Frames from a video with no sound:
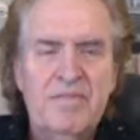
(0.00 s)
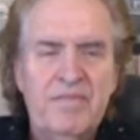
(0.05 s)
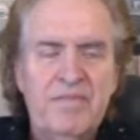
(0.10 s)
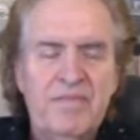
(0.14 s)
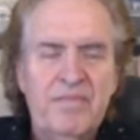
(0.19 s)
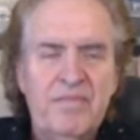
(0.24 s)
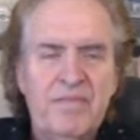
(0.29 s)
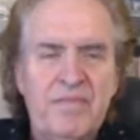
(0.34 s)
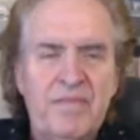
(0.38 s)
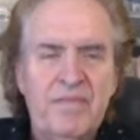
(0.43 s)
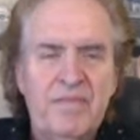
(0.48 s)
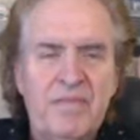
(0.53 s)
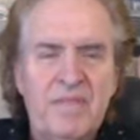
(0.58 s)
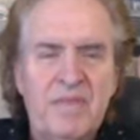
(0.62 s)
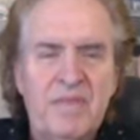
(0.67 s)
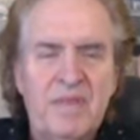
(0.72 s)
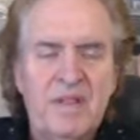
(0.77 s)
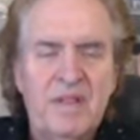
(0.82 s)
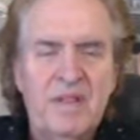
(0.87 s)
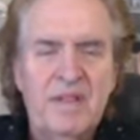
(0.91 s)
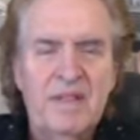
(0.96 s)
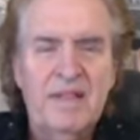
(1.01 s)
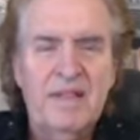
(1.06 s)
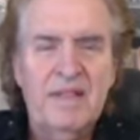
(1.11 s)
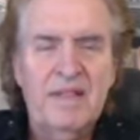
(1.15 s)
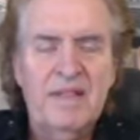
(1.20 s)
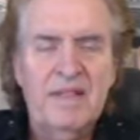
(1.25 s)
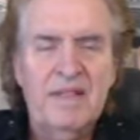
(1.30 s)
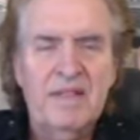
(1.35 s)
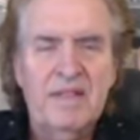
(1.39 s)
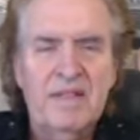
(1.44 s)

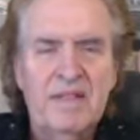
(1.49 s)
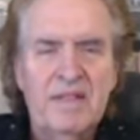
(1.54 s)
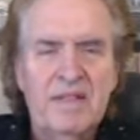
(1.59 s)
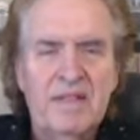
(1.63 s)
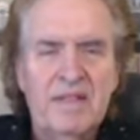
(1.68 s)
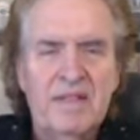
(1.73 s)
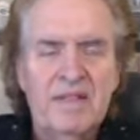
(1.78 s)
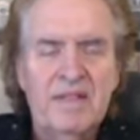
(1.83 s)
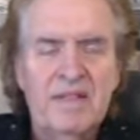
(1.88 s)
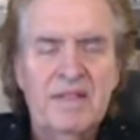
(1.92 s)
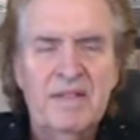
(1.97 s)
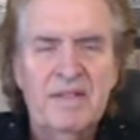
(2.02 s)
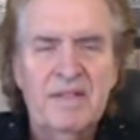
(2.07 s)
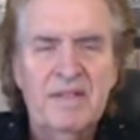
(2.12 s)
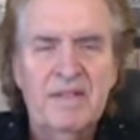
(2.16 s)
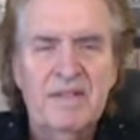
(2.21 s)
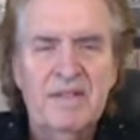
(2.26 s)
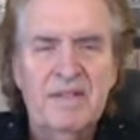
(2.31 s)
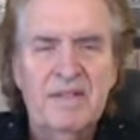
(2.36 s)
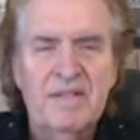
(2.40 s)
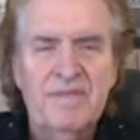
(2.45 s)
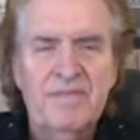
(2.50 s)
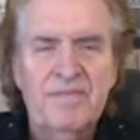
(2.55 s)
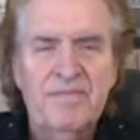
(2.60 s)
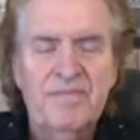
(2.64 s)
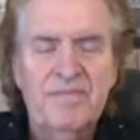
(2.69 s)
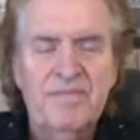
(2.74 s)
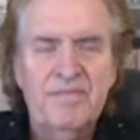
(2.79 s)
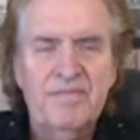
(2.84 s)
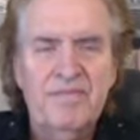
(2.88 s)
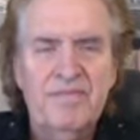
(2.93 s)

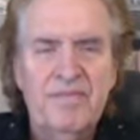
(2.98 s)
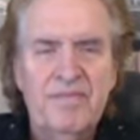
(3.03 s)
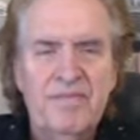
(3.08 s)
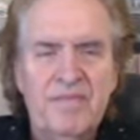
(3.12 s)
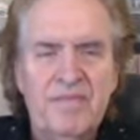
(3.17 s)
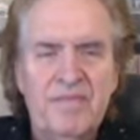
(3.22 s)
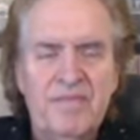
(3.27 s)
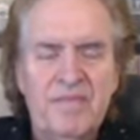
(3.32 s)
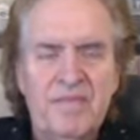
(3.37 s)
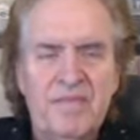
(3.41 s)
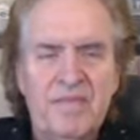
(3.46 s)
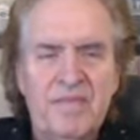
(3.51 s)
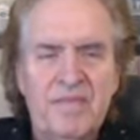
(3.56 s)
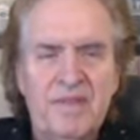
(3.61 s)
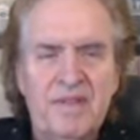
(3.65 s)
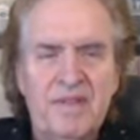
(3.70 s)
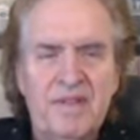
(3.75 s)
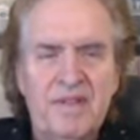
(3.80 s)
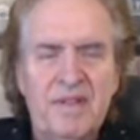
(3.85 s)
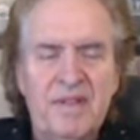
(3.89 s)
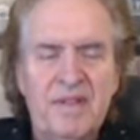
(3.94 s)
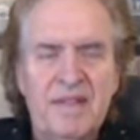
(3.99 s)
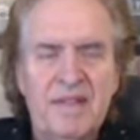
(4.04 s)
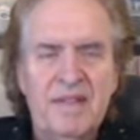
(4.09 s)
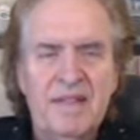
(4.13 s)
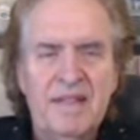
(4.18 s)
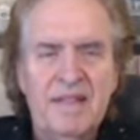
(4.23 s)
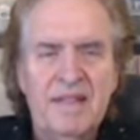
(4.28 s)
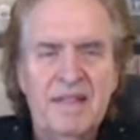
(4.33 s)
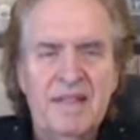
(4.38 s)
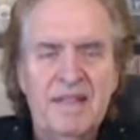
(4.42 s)

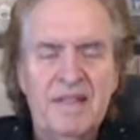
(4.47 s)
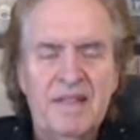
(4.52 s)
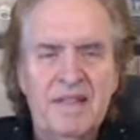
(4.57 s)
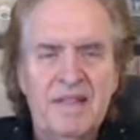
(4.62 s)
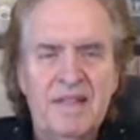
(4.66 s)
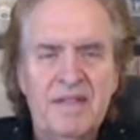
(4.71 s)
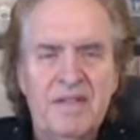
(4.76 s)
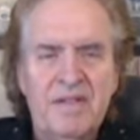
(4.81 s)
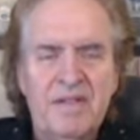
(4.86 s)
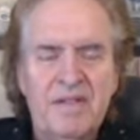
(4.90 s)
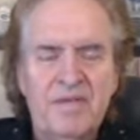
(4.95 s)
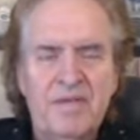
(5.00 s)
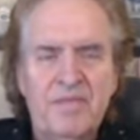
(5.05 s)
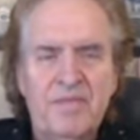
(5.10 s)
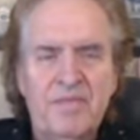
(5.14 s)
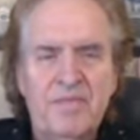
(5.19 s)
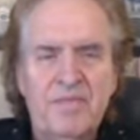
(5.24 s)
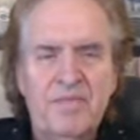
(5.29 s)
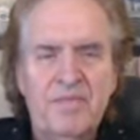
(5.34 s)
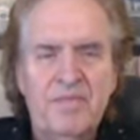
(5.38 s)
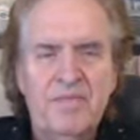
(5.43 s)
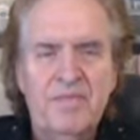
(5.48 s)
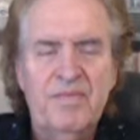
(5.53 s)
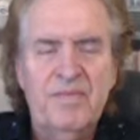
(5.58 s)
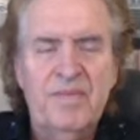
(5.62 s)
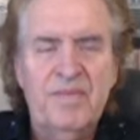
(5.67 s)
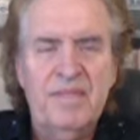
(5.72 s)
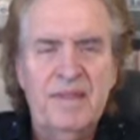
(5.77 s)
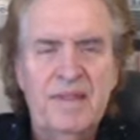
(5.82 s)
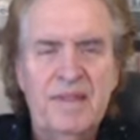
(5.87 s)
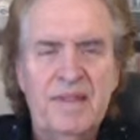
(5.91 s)

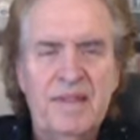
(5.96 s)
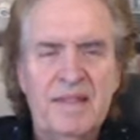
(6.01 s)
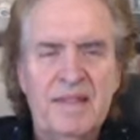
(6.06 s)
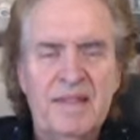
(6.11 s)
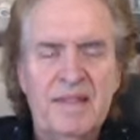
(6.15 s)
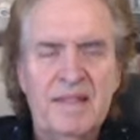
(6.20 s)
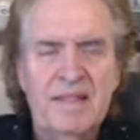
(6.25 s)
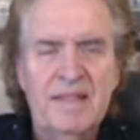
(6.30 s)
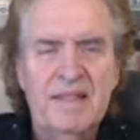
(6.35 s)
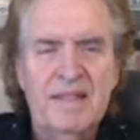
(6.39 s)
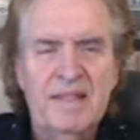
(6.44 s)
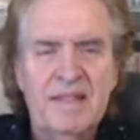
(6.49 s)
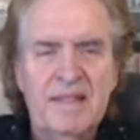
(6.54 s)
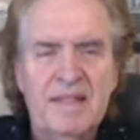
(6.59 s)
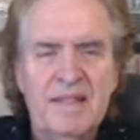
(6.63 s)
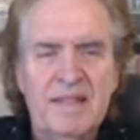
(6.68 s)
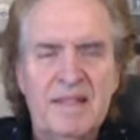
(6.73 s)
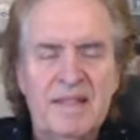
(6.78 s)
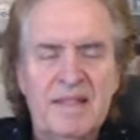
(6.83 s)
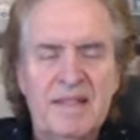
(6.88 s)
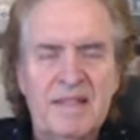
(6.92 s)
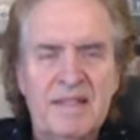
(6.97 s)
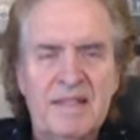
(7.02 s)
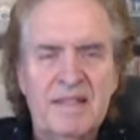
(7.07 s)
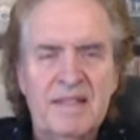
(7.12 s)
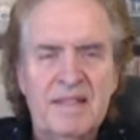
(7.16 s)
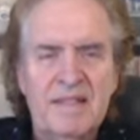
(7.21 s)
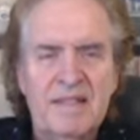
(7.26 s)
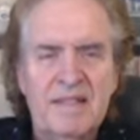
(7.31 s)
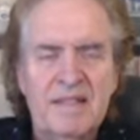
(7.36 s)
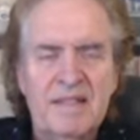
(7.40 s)

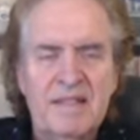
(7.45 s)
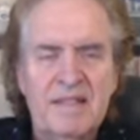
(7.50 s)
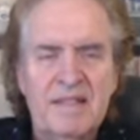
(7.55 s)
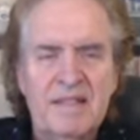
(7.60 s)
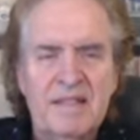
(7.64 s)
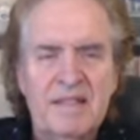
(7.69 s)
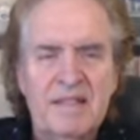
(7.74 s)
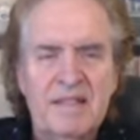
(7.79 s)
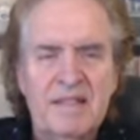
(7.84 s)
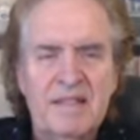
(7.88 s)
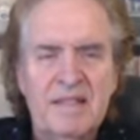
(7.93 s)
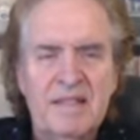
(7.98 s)
The person shown says nothing.